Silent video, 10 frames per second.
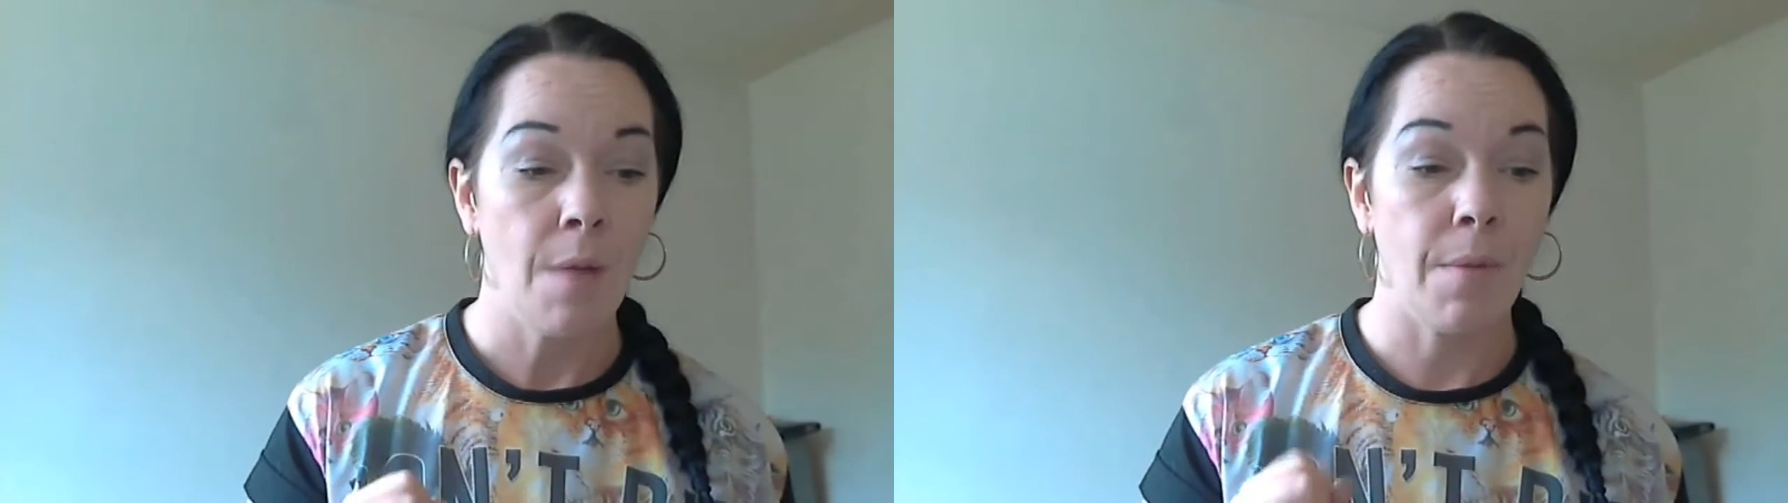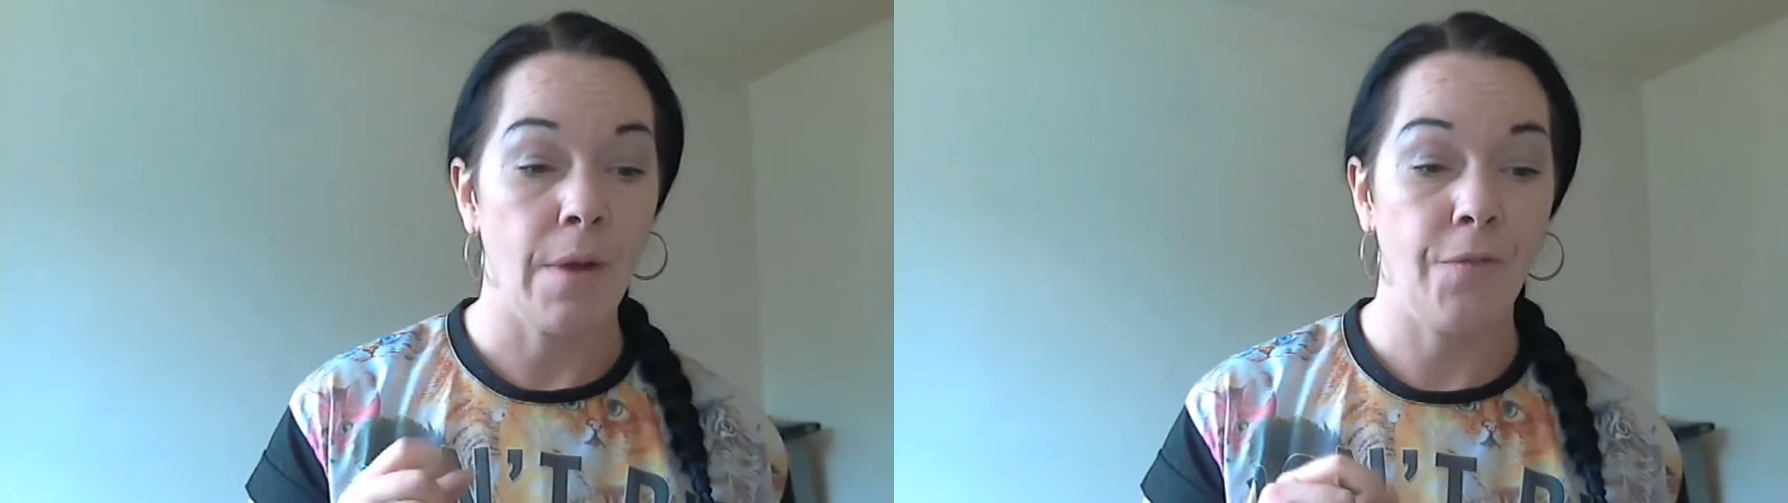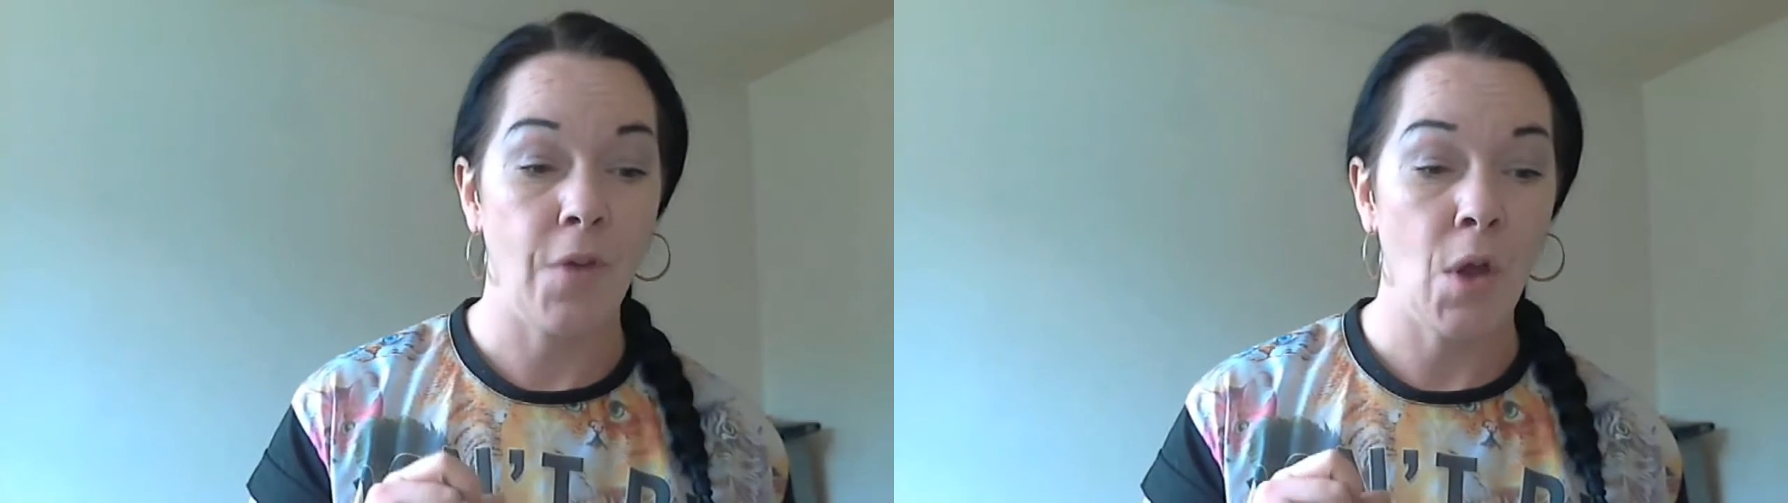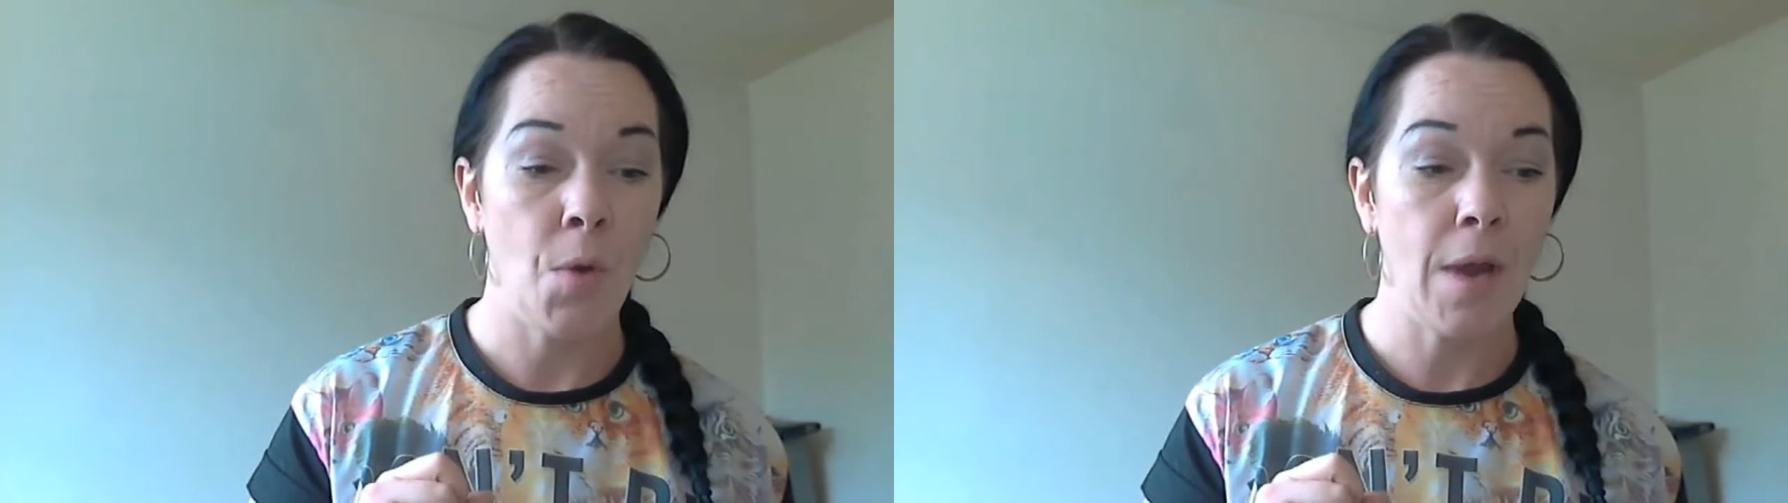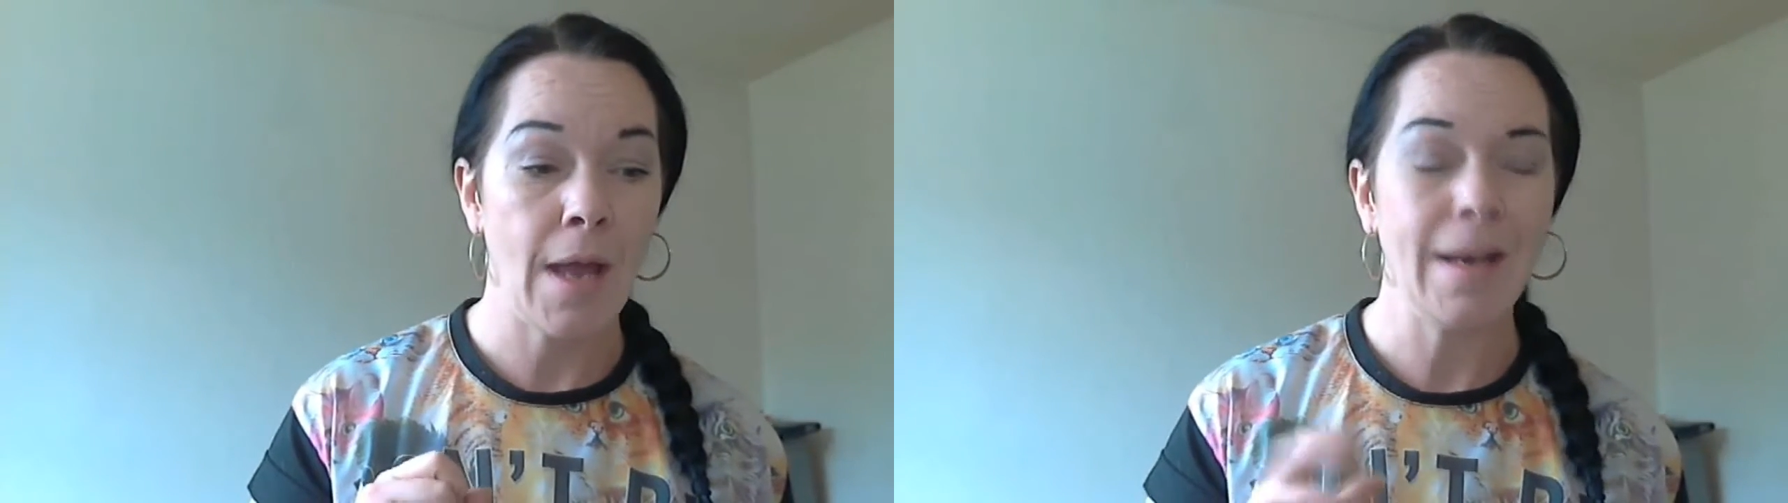my
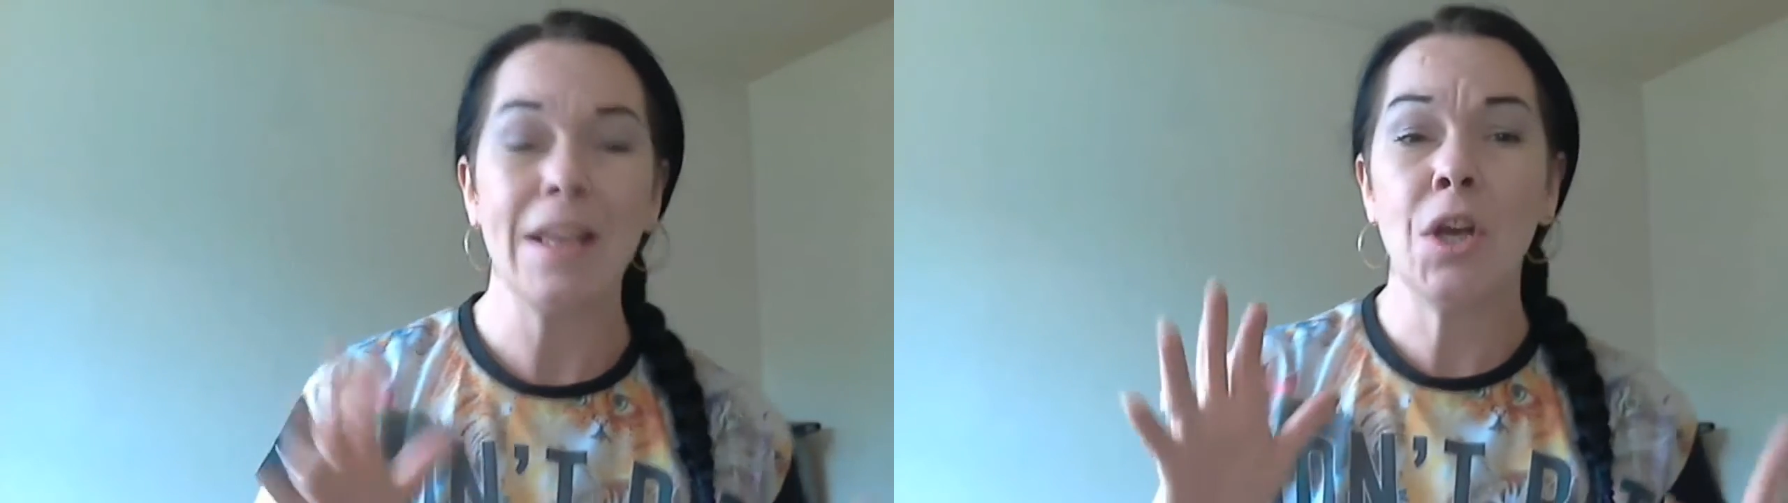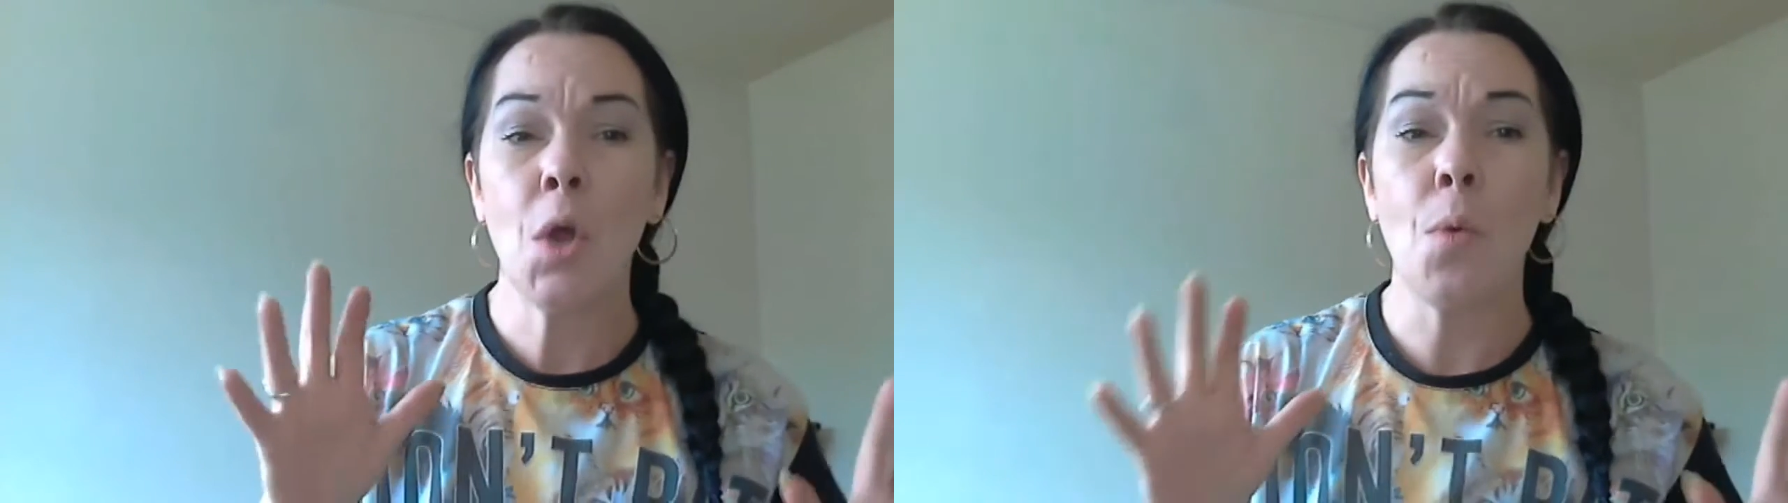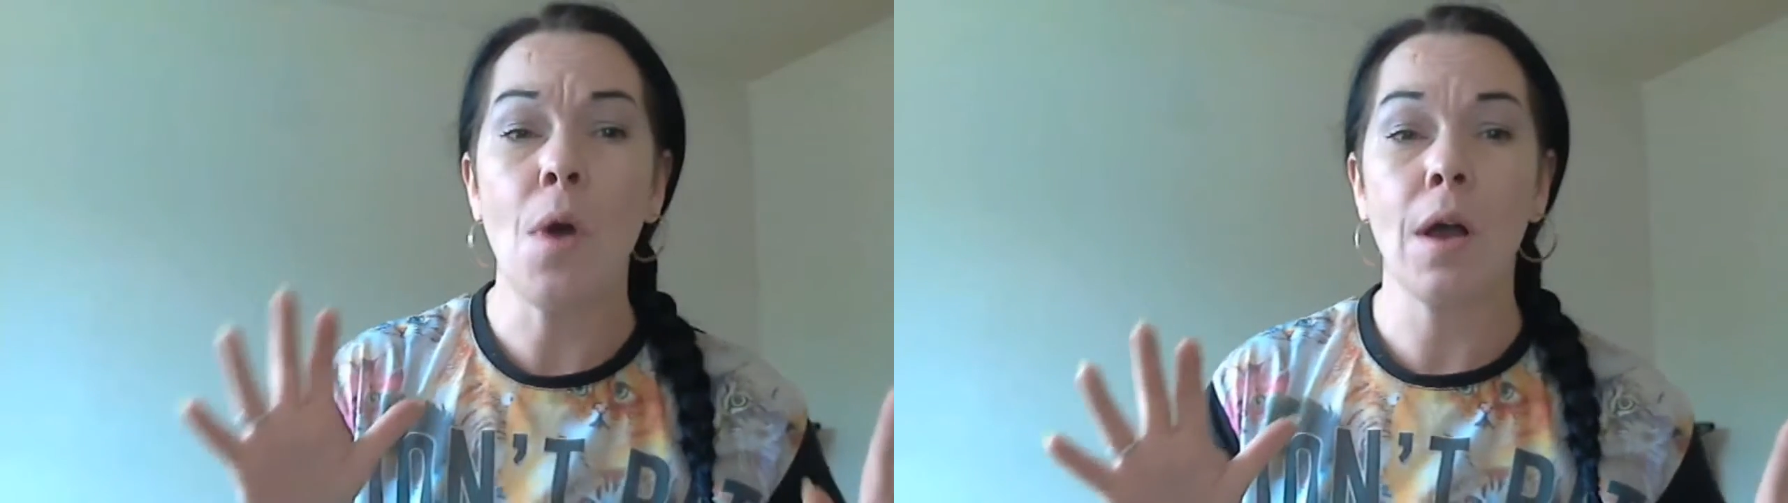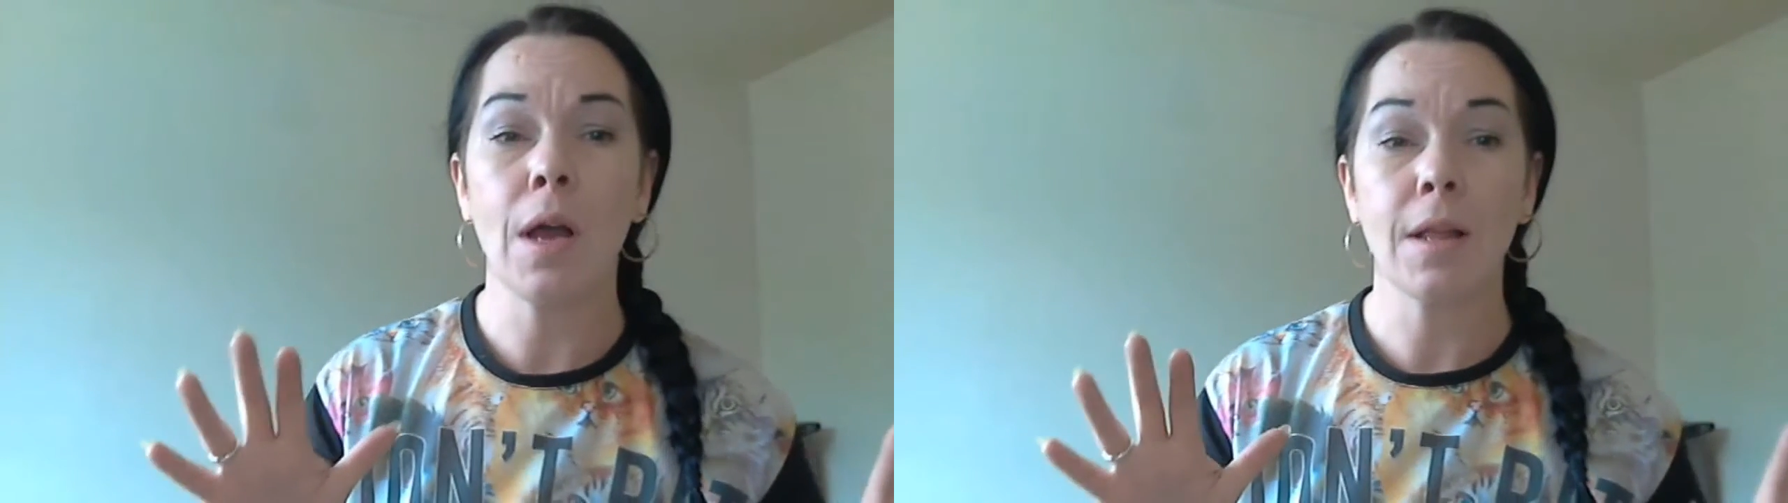phone, and you know what?